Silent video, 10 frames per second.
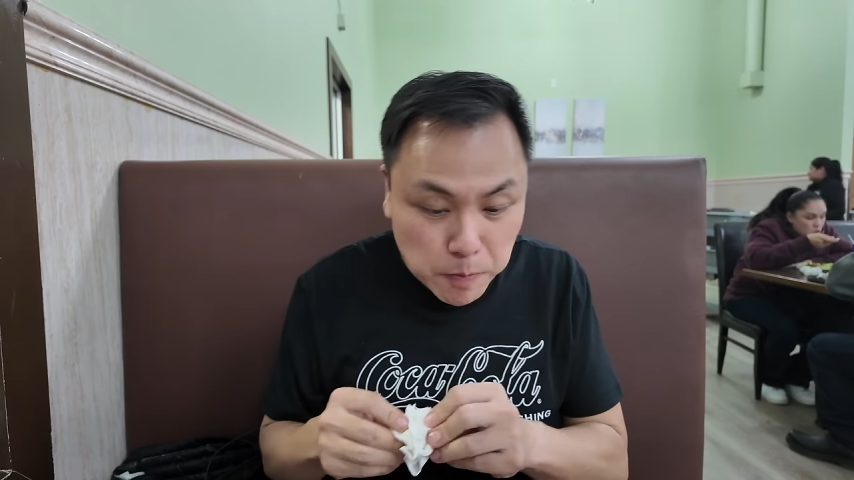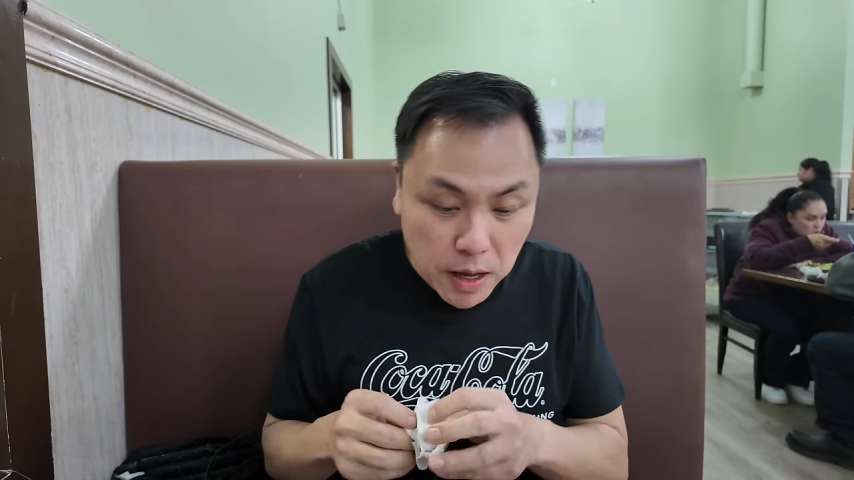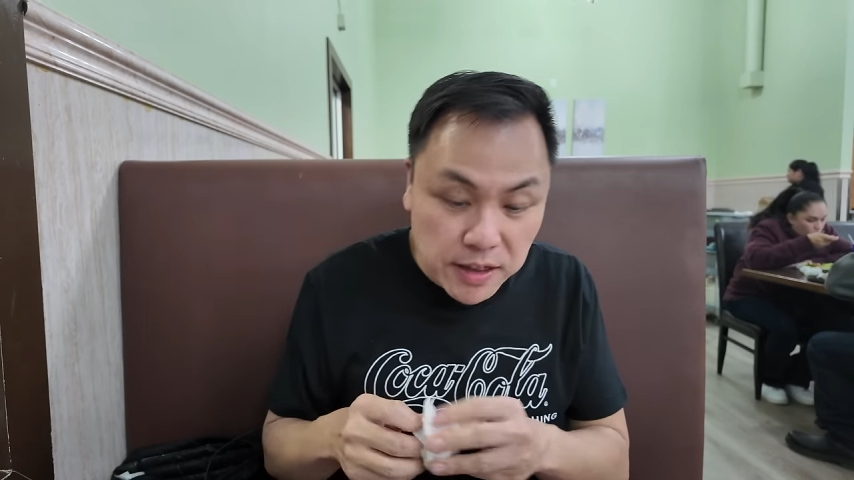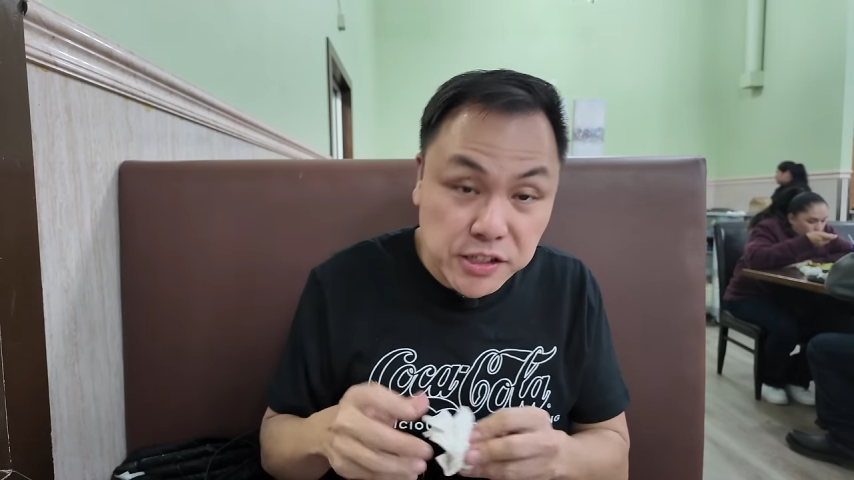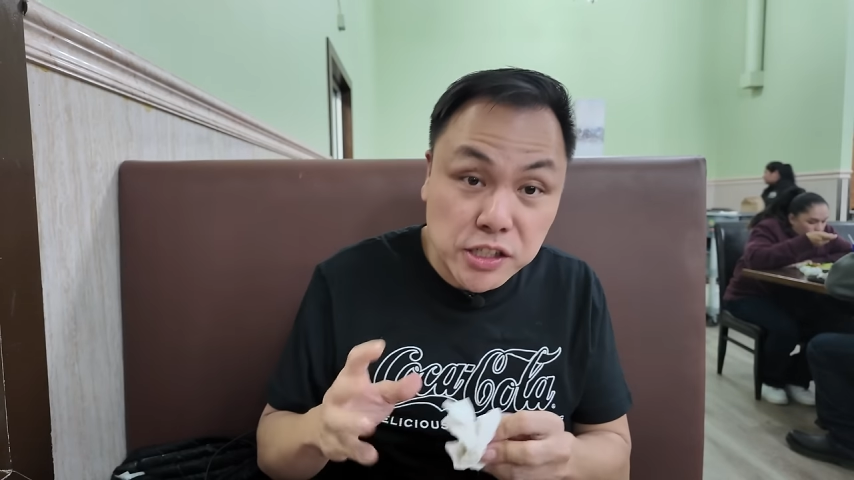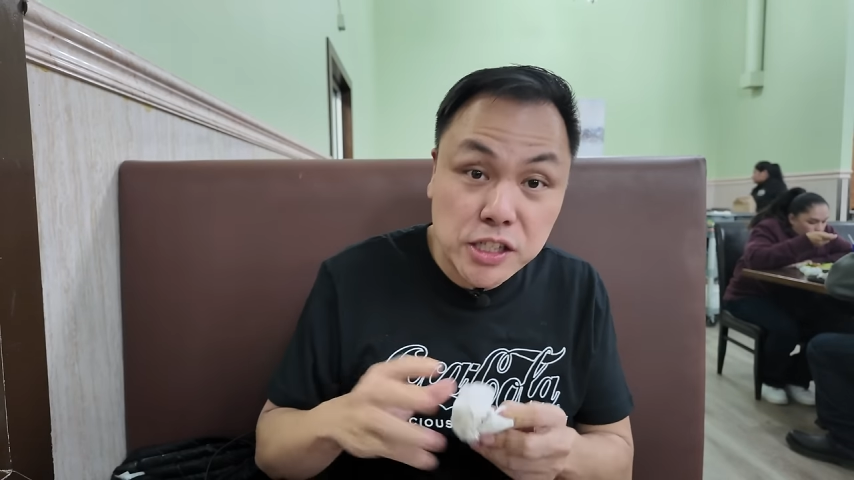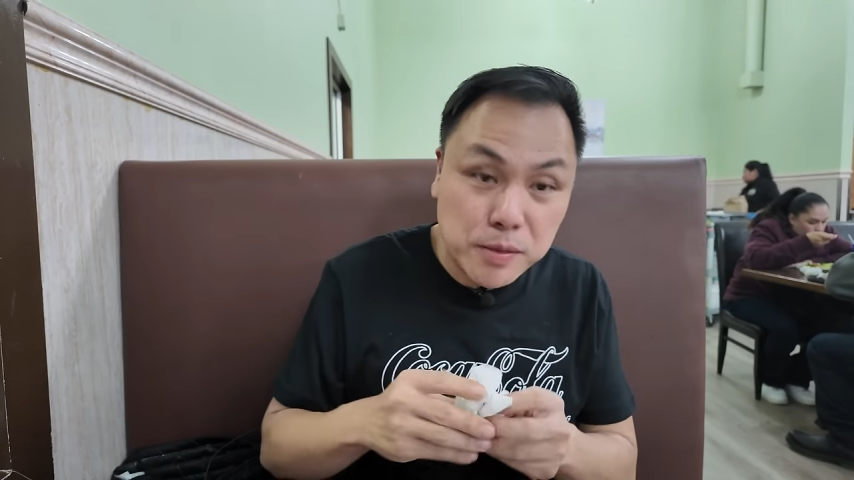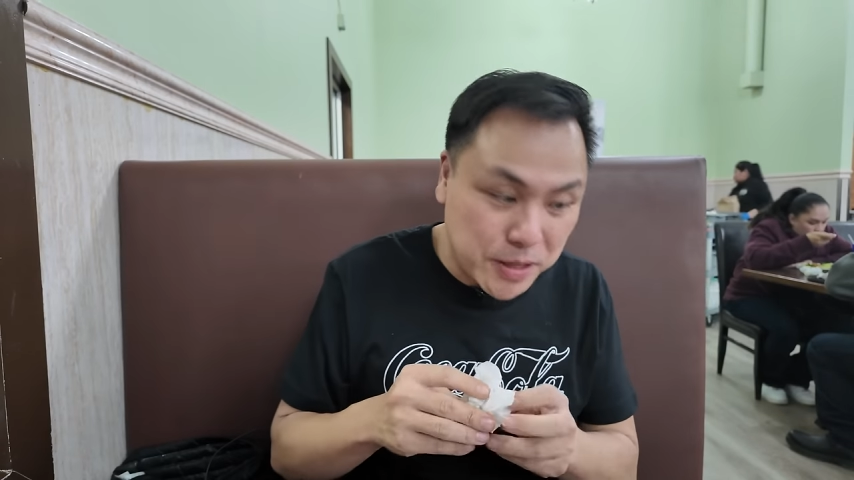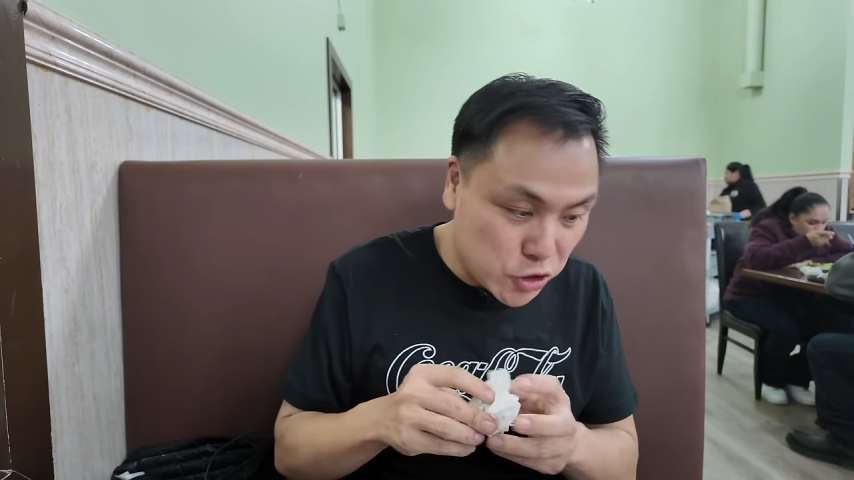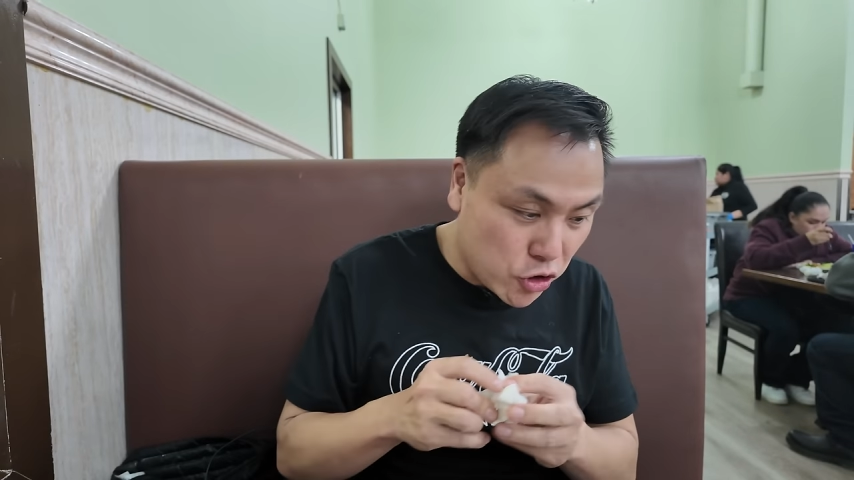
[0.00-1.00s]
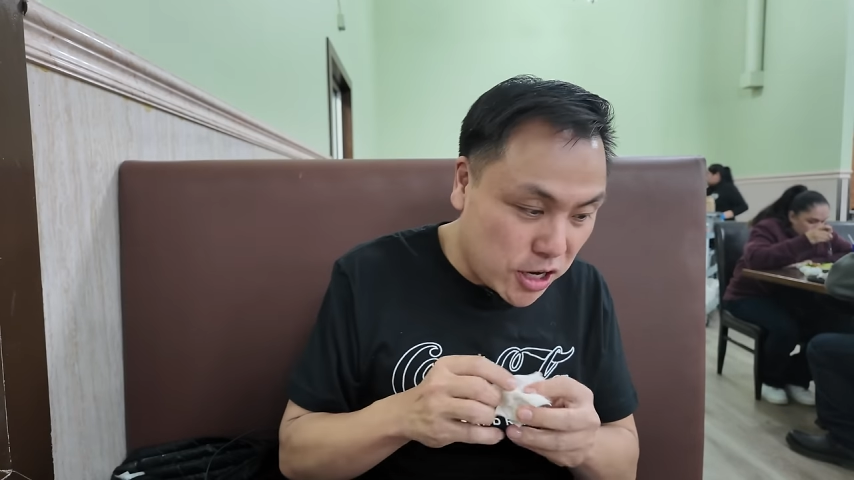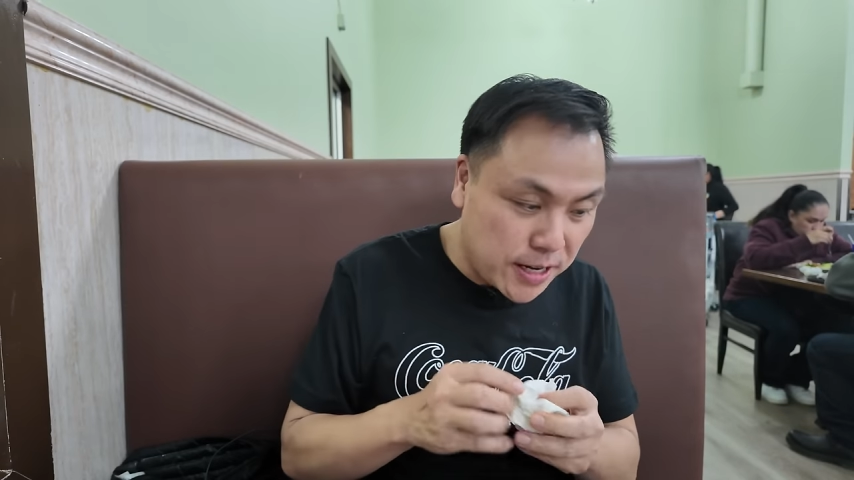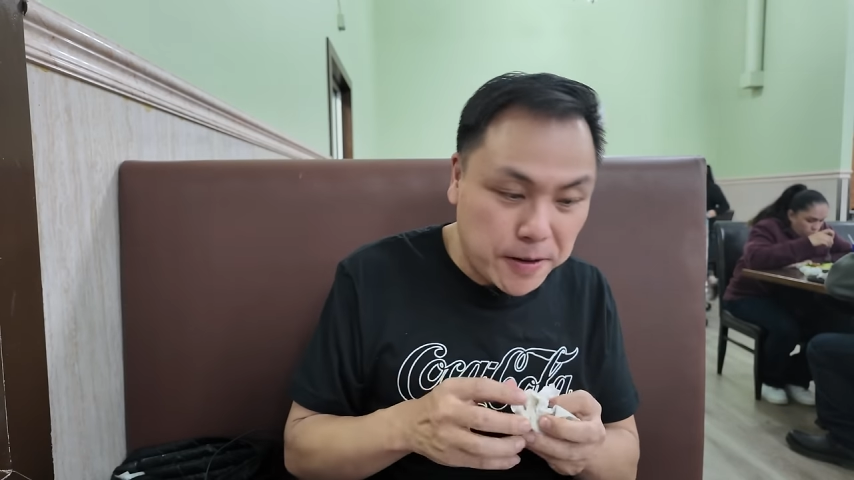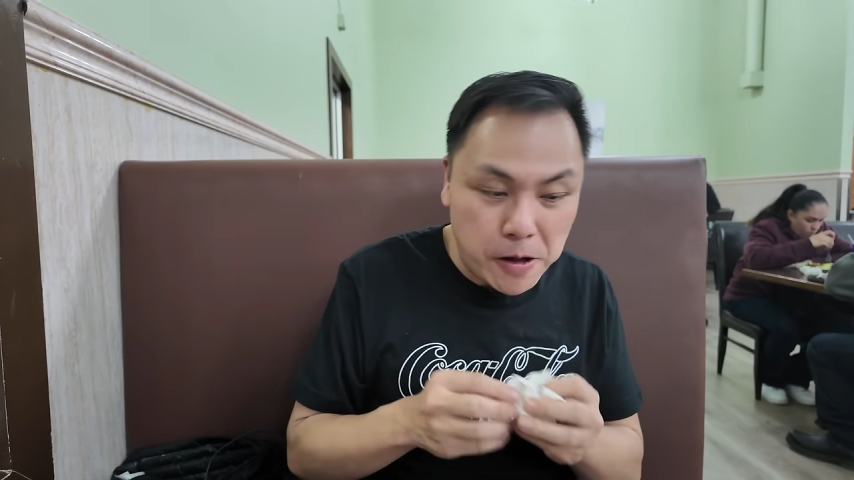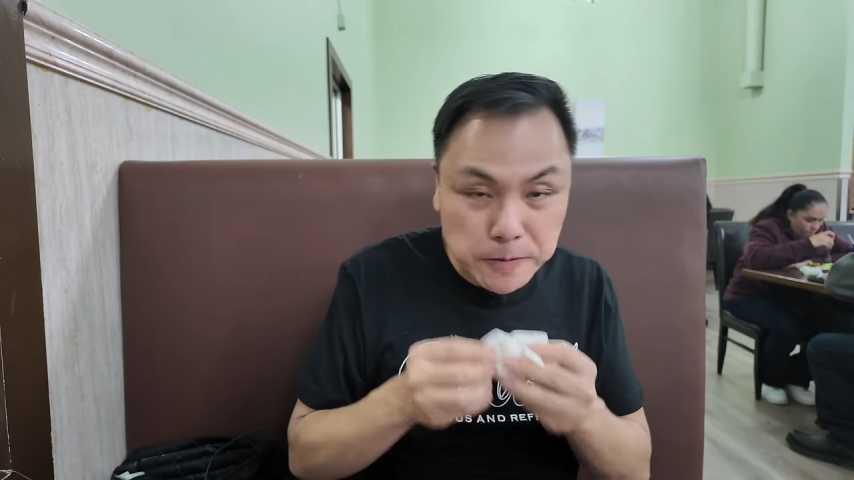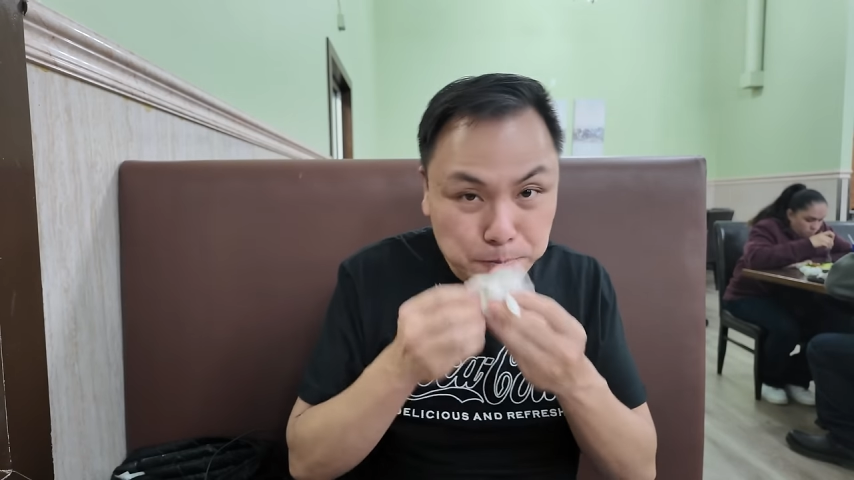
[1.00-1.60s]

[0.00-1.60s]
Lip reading: and since it's a bit dry,